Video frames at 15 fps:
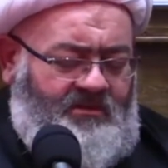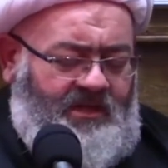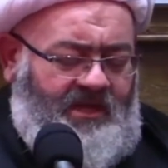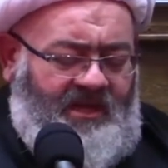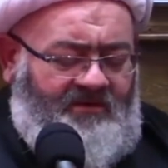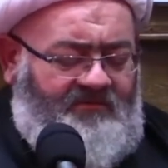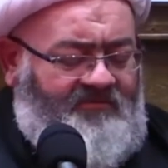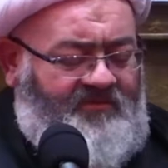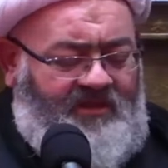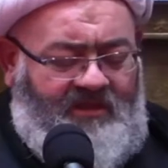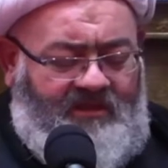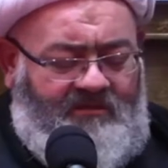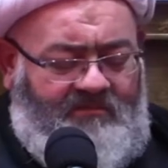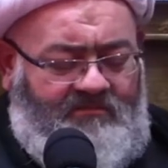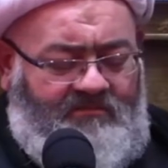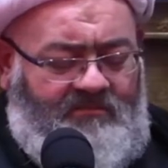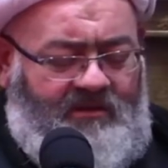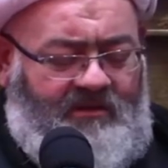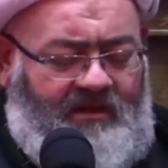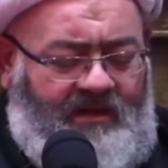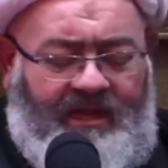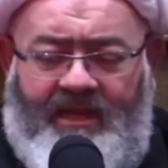envy,
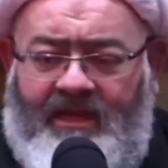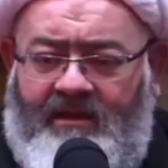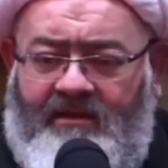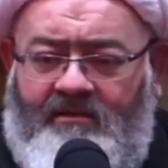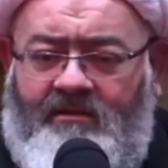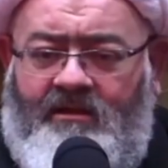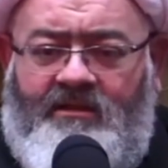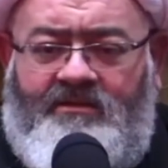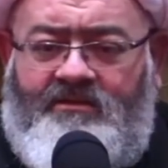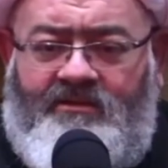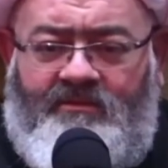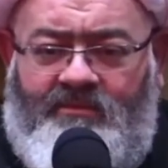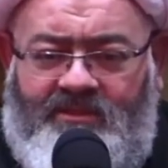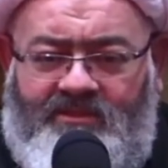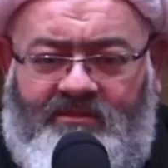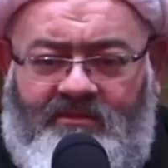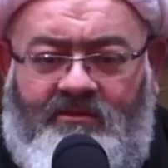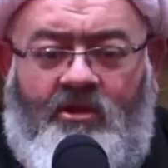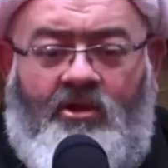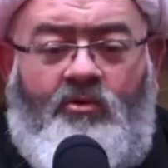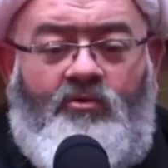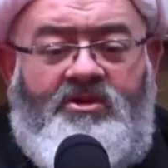ayn. I tell them, listen,
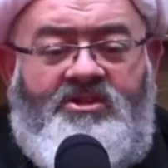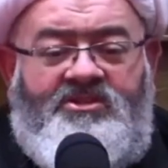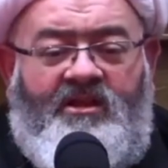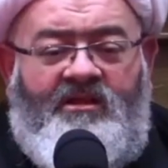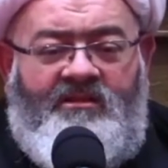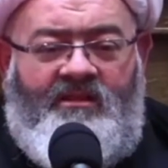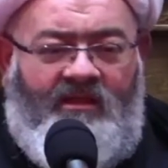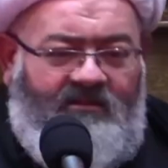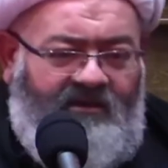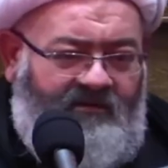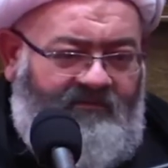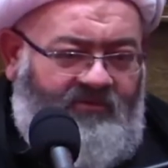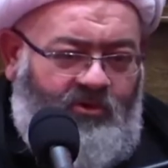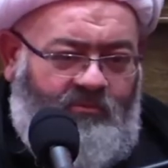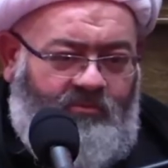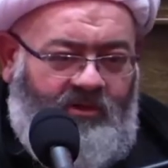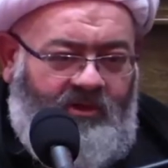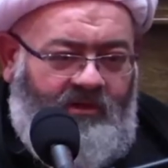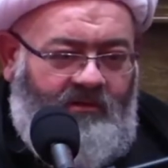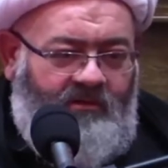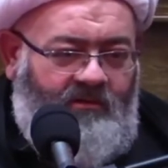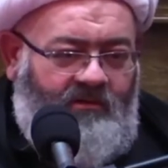recite the adhan for your prayer.
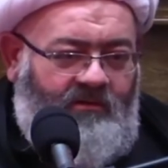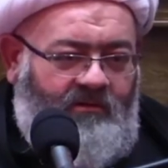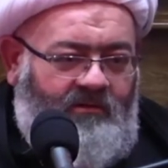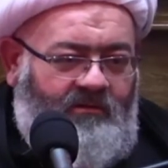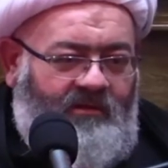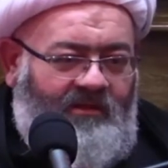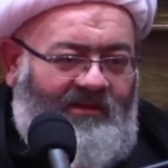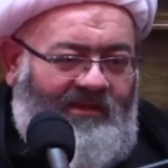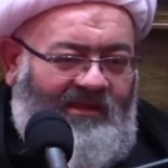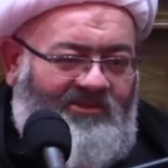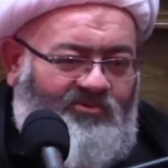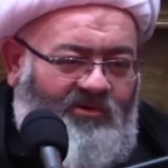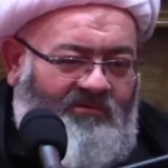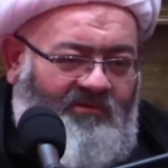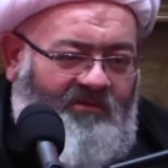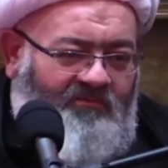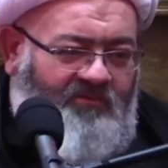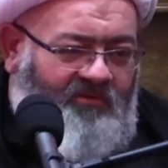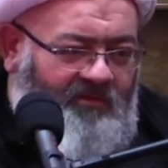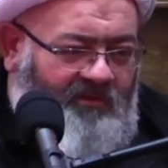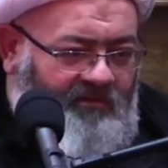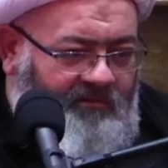It gets rid of
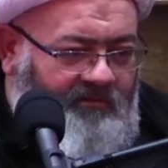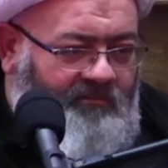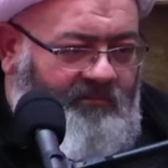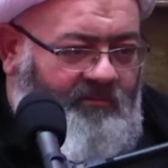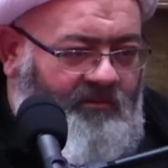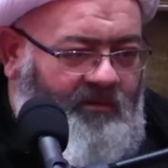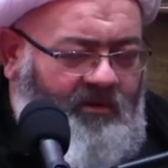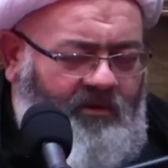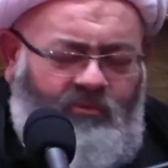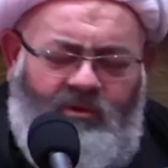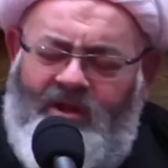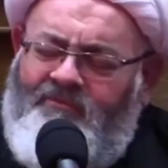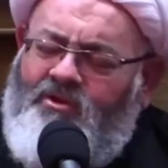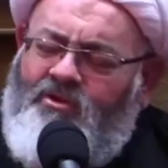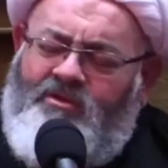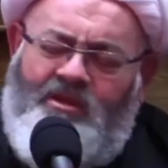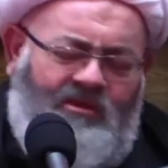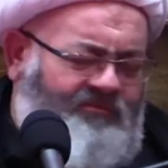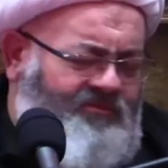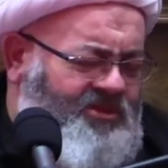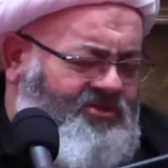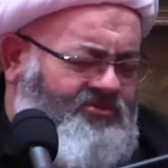everything. Whatever you're thinking
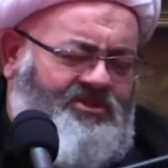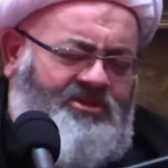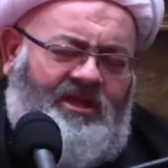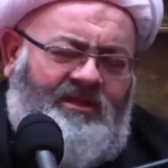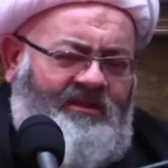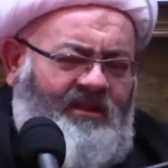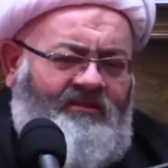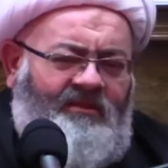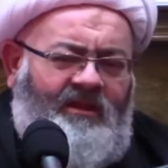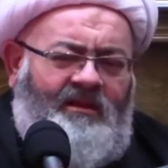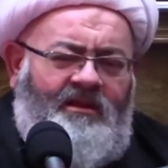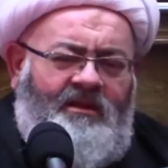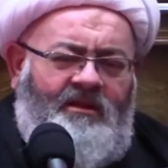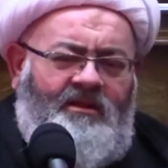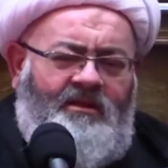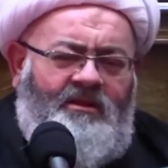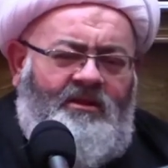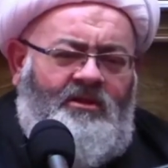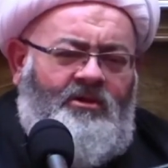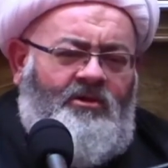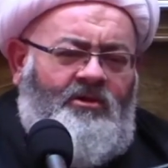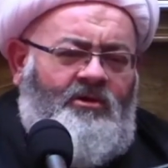of, just recite the adhan.
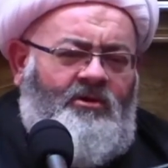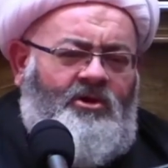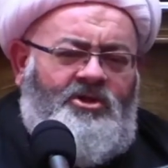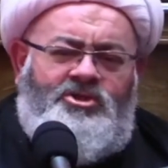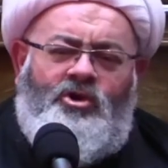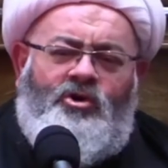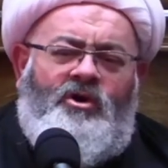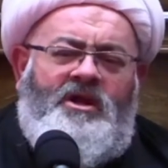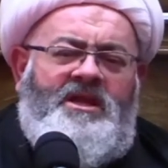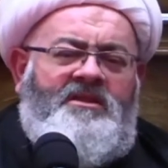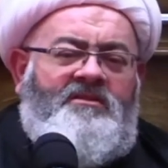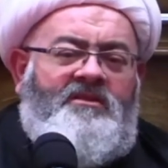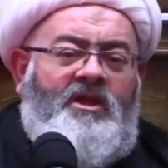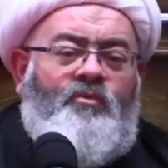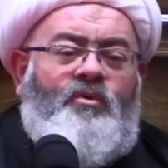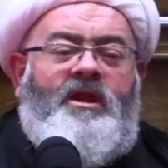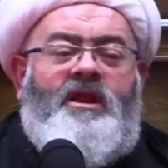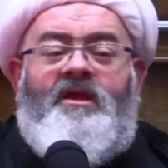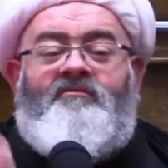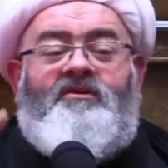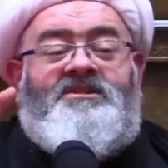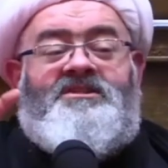Because you're in there,
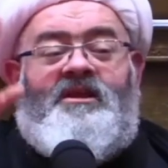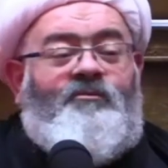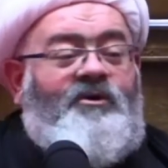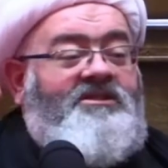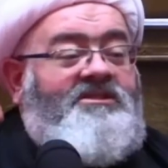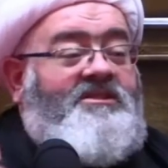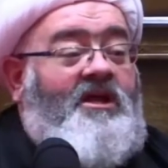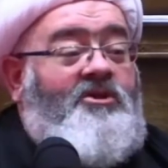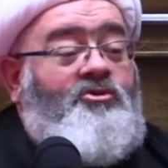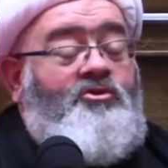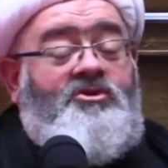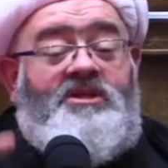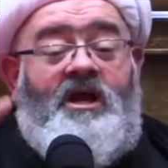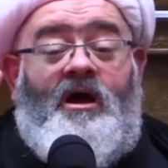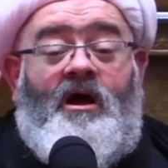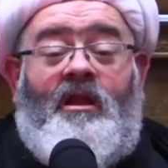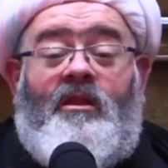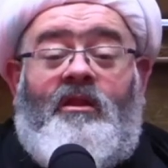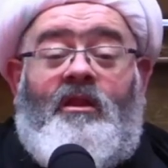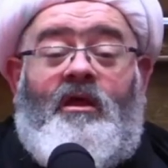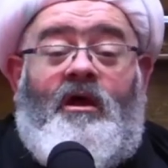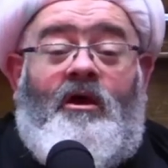whatever someone's done, you say
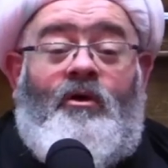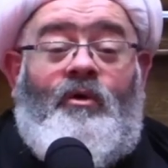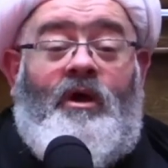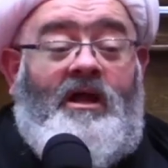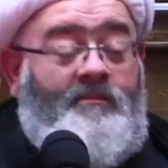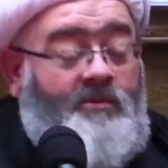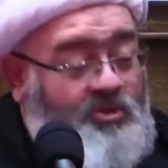Allahu Akbar.